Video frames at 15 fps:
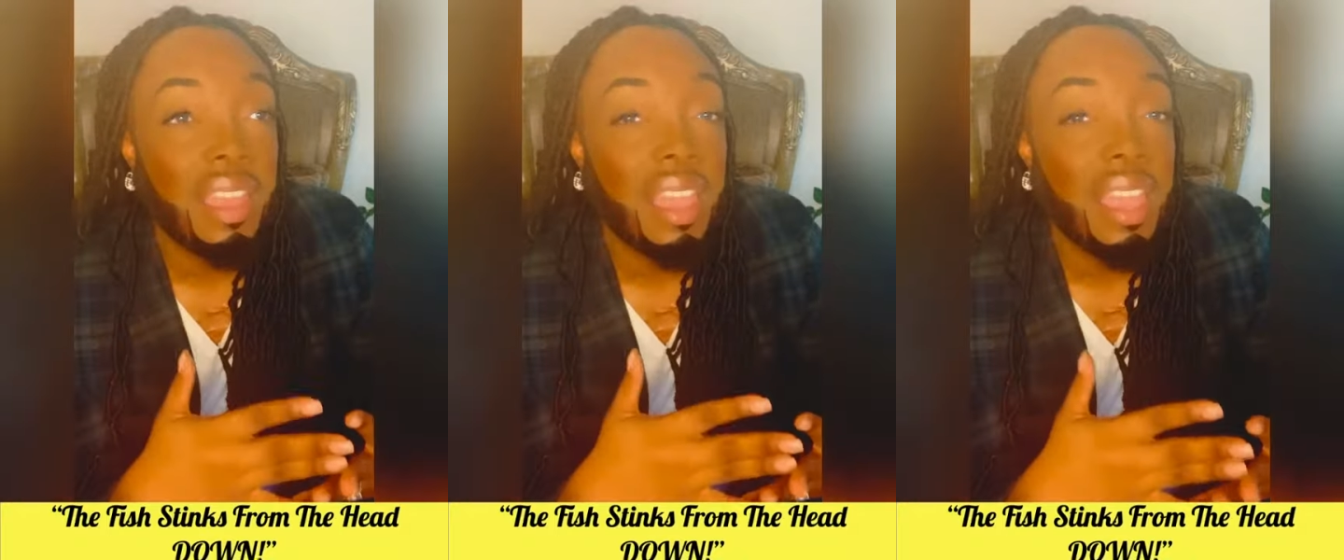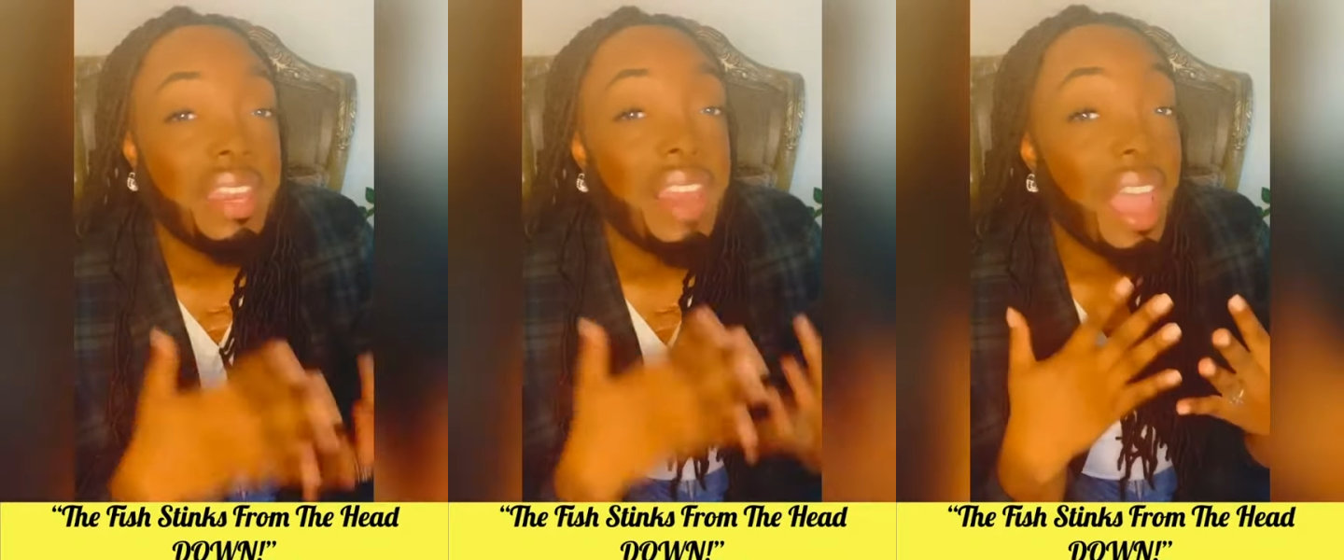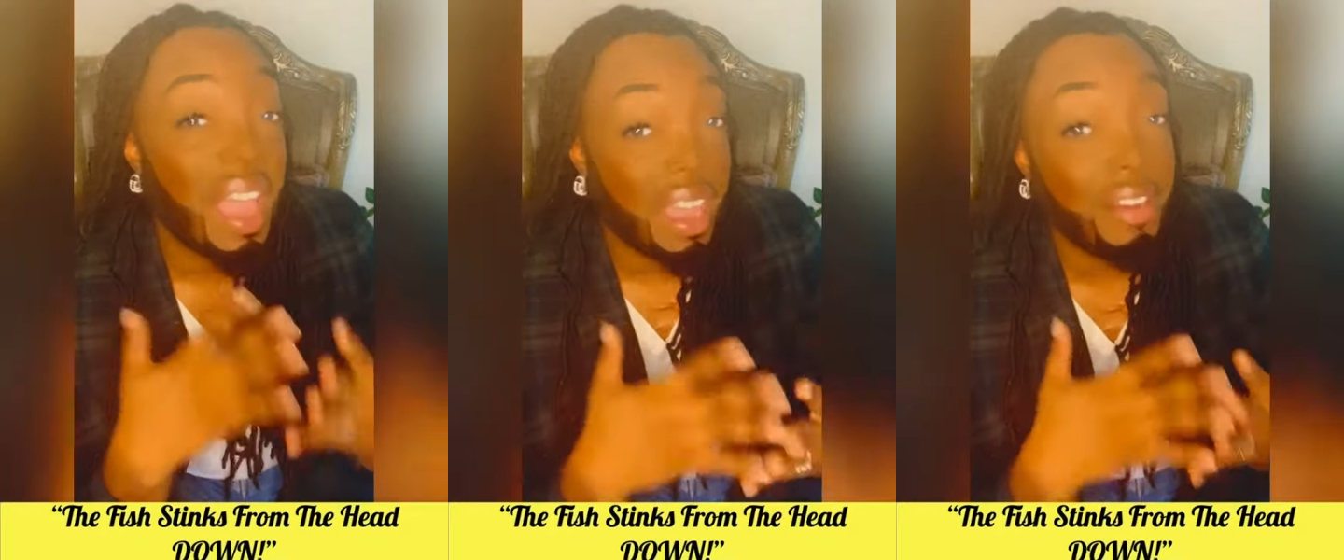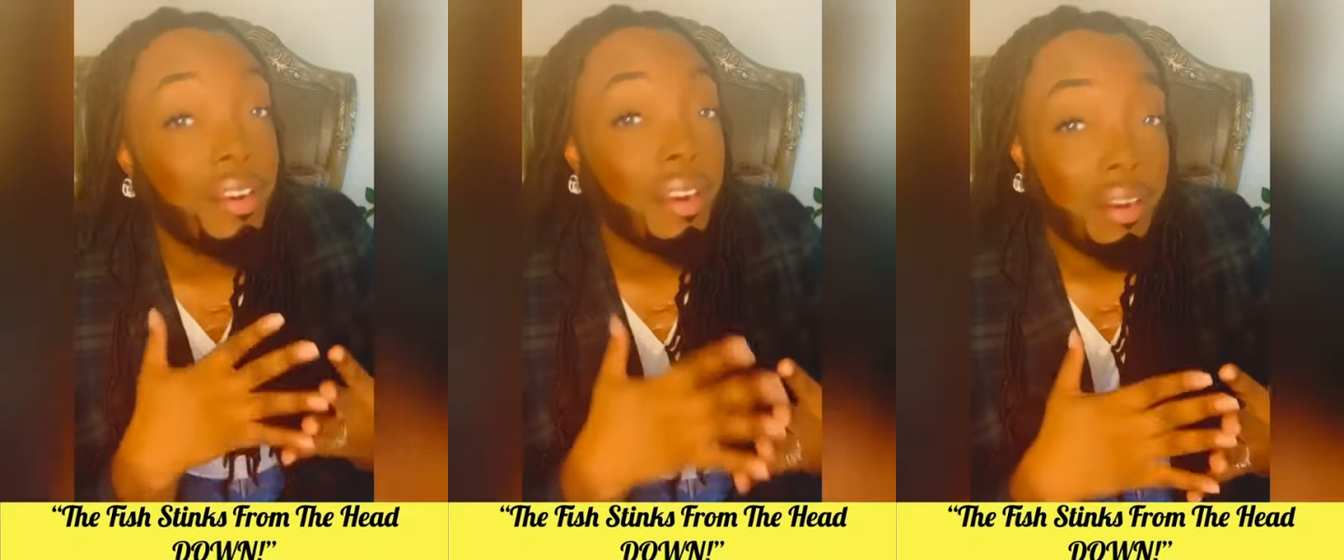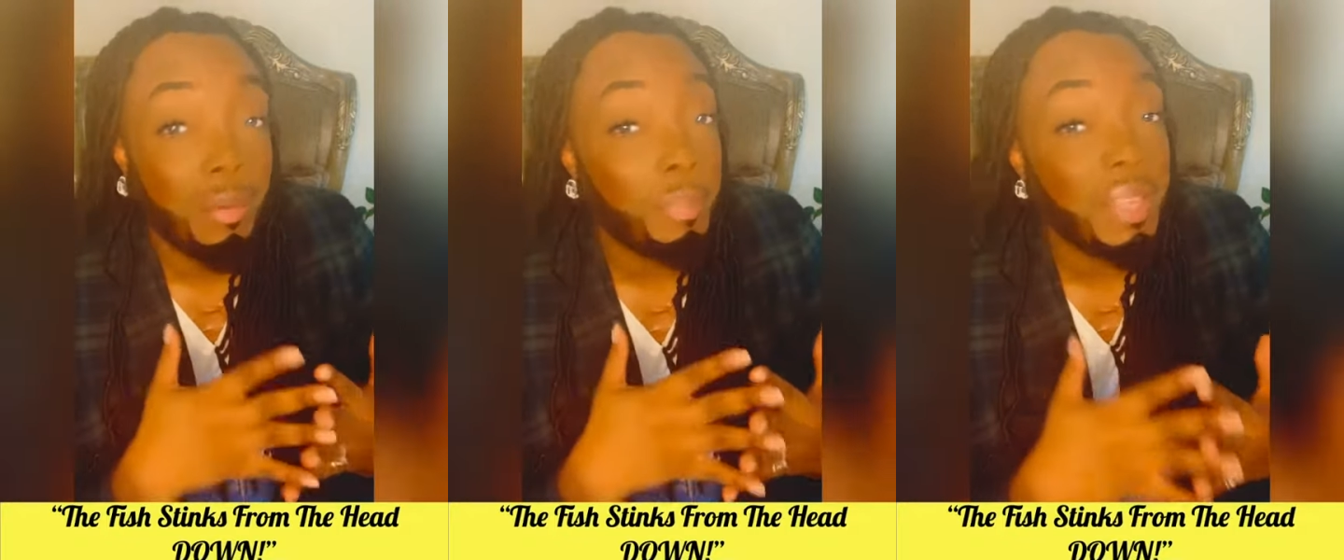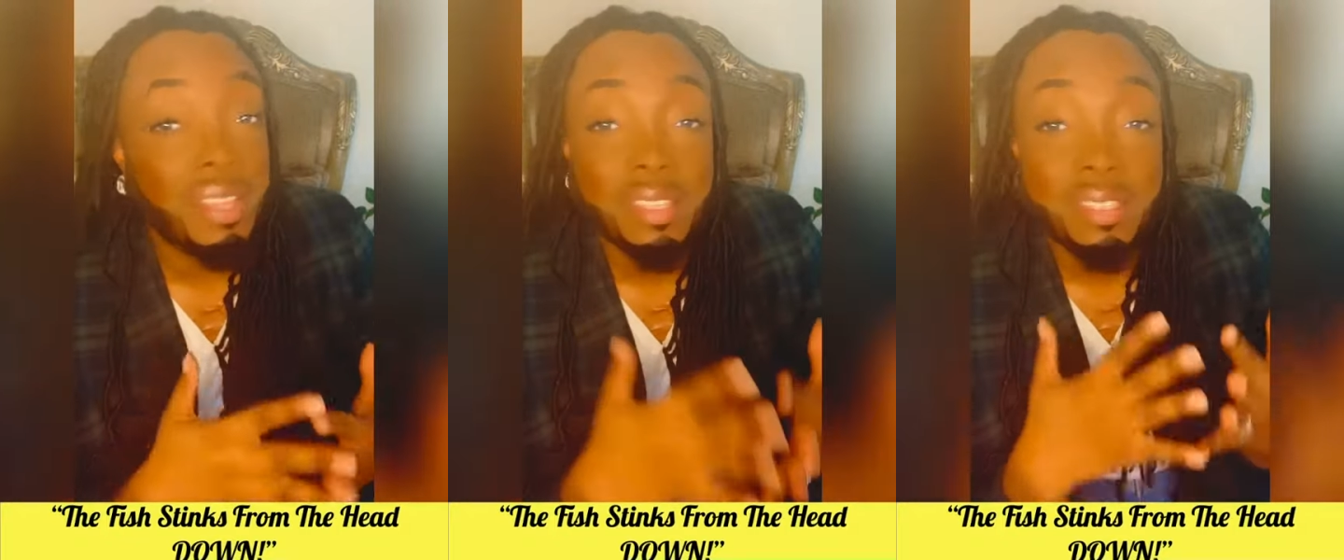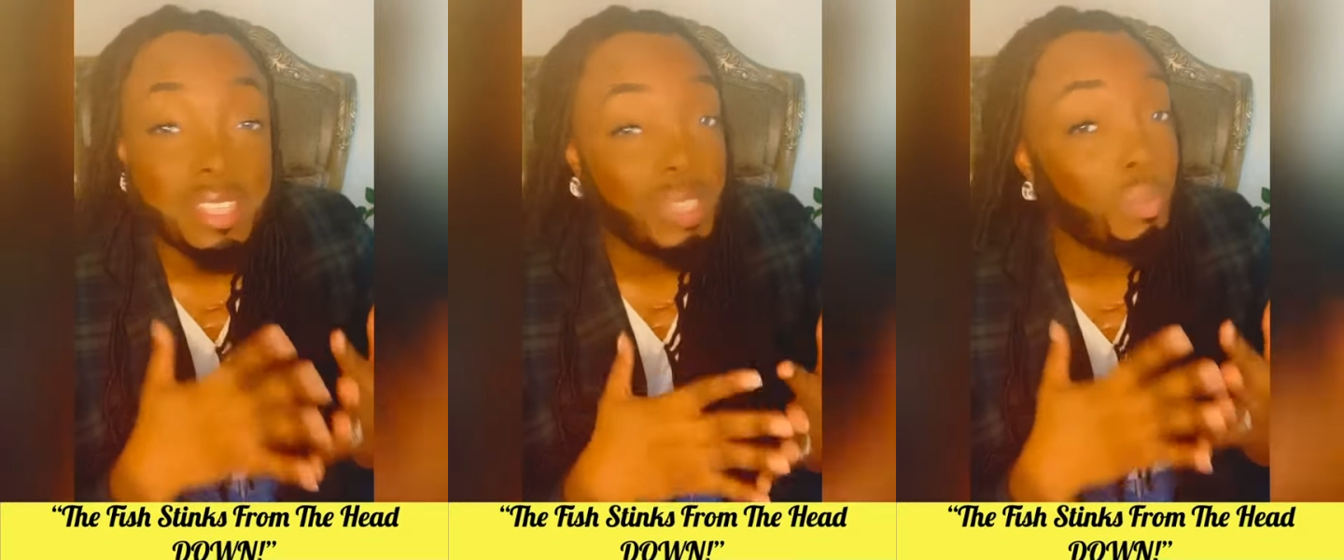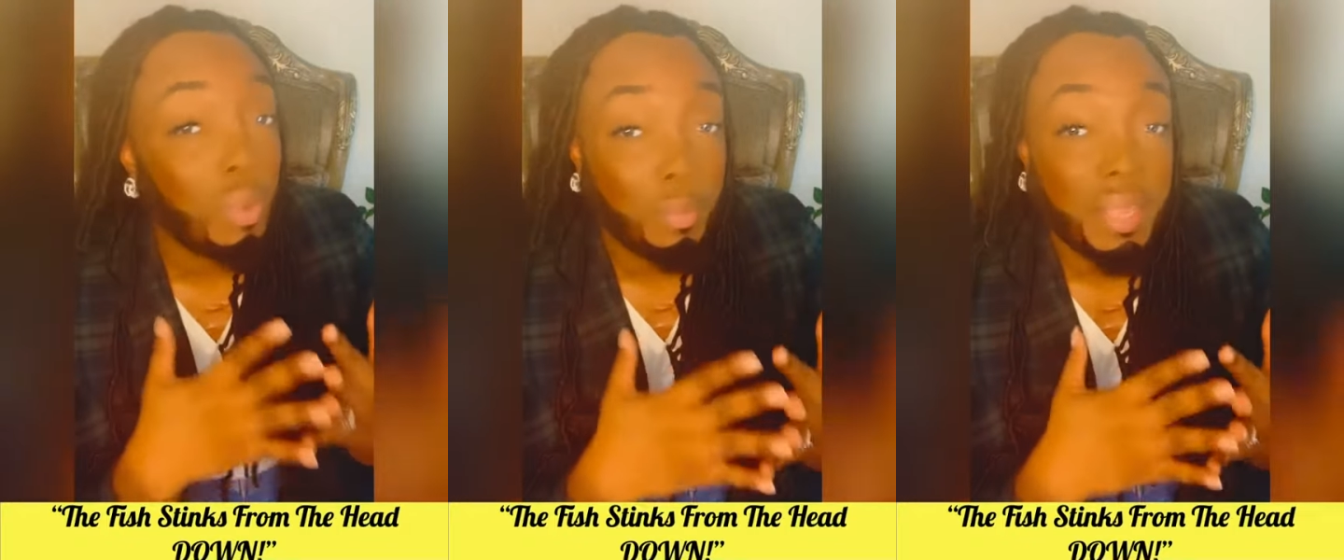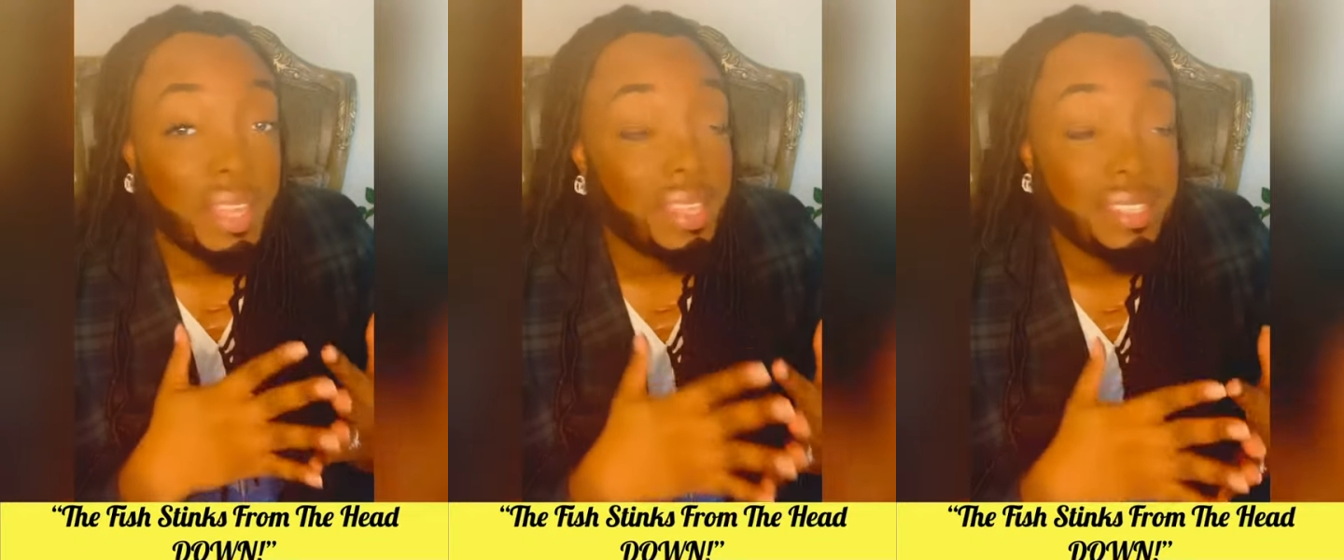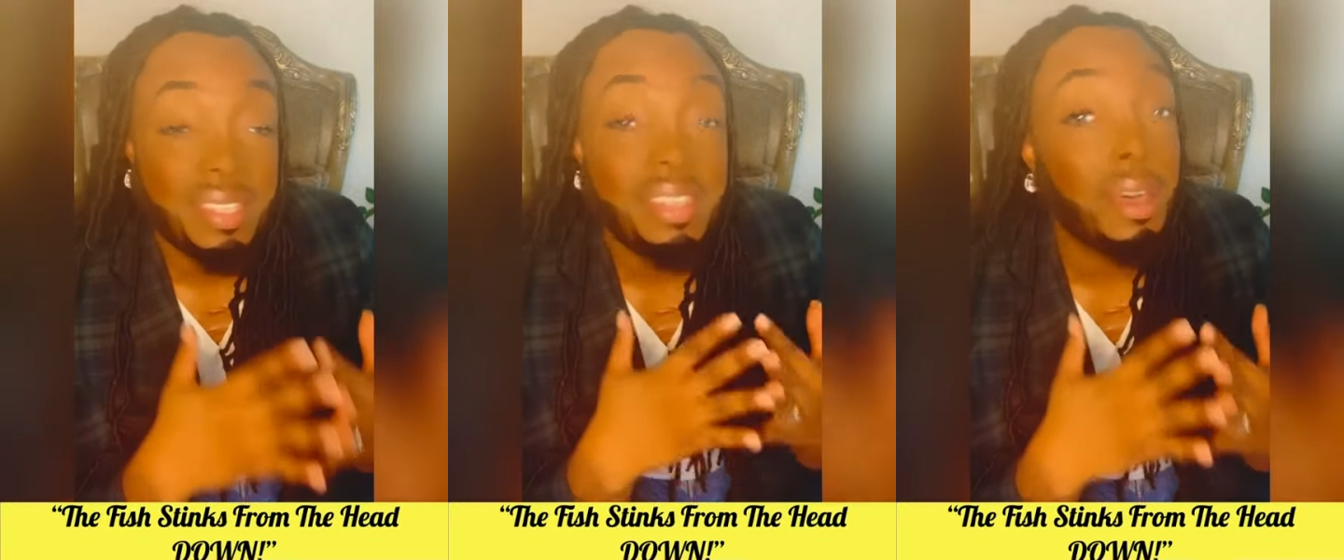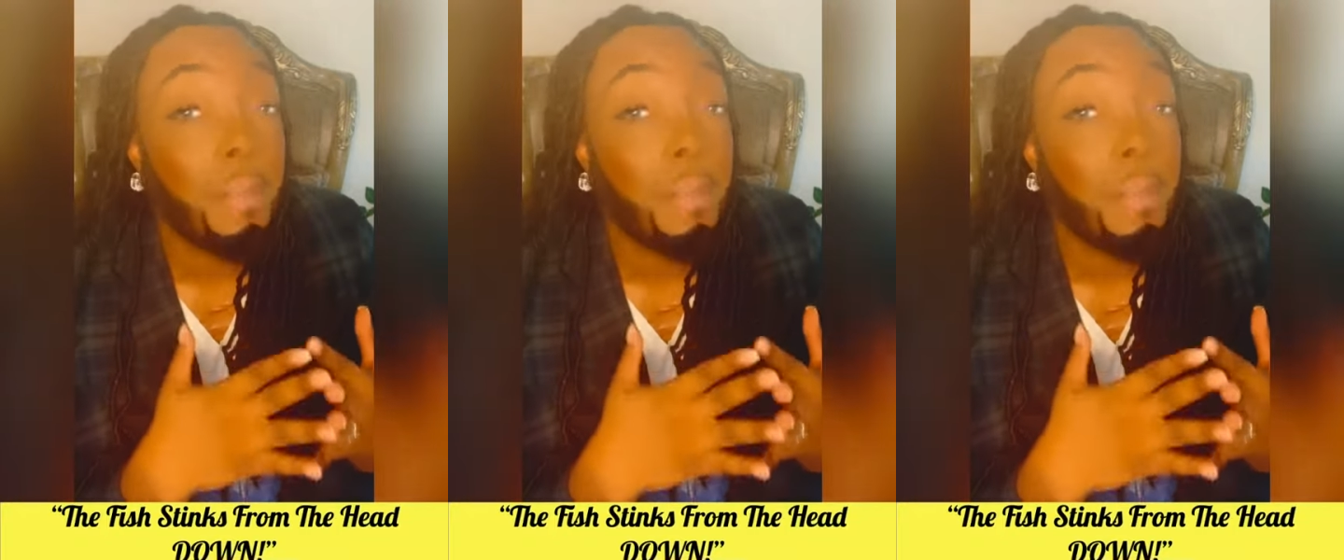and honor her because this woman is the